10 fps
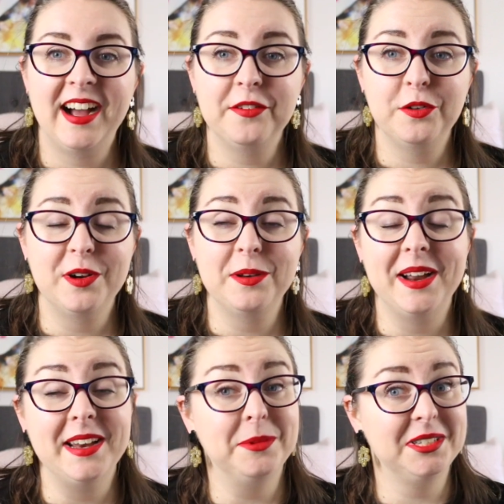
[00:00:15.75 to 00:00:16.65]
Hi everyone,
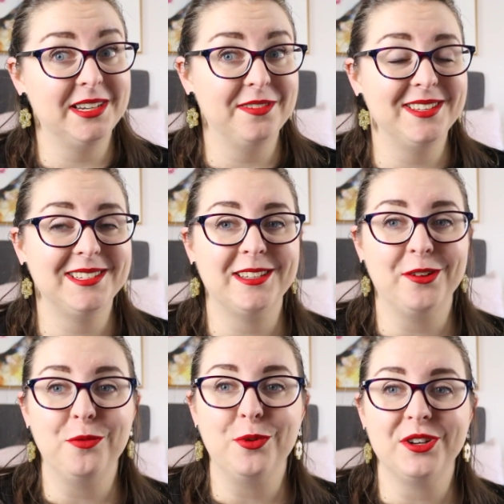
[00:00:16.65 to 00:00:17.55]
my name is Steph, this is
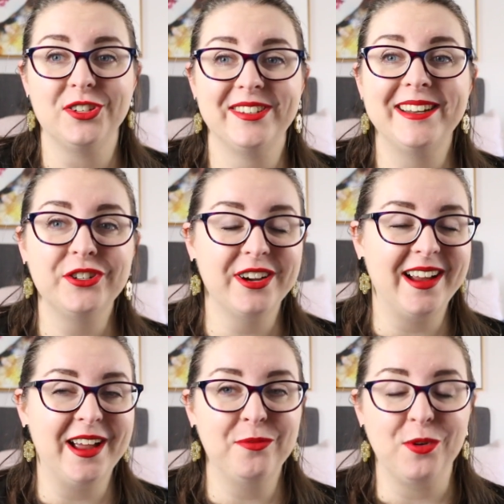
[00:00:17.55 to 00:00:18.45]
Little Bookish Teacher,
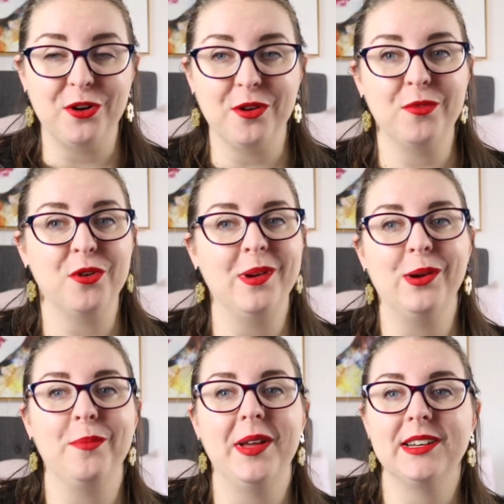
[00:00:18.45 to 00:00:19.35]
and welcome or
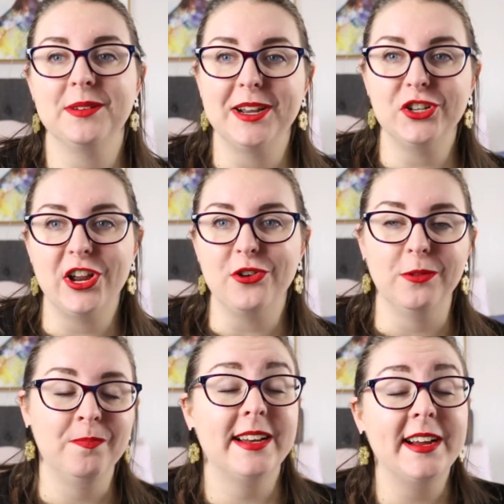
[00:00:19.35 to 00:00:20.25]
welcome back to my
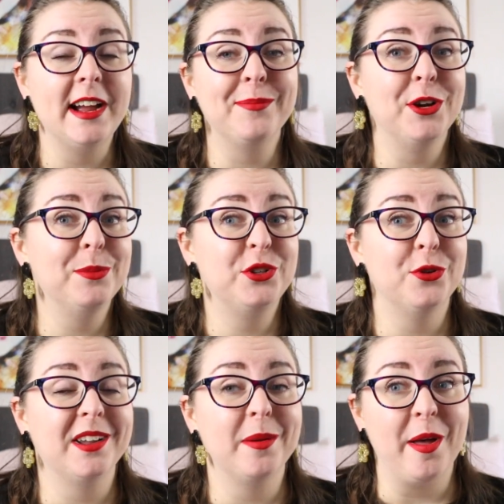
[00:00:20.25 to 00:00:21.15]
channel. Today I'm going to be
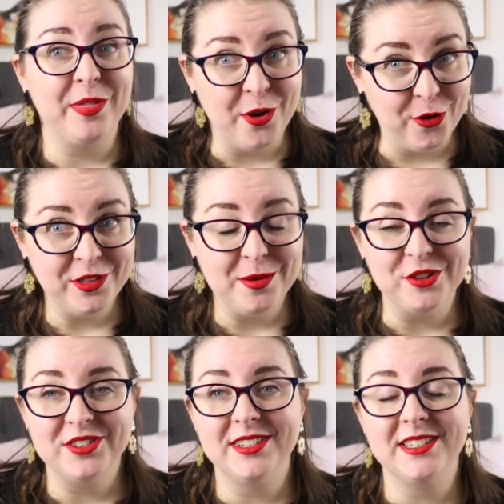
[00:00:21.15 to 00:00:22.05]
talking about the Only a
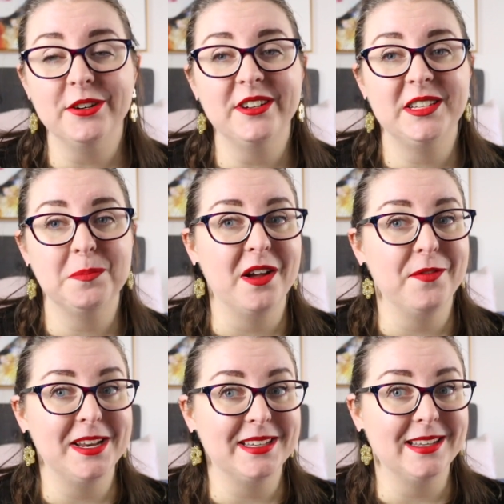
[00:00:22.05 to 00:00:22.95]
Monster series by
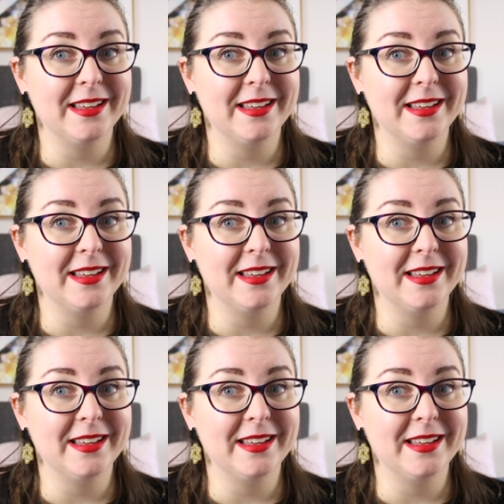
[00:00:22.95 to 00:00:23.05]
Vanessa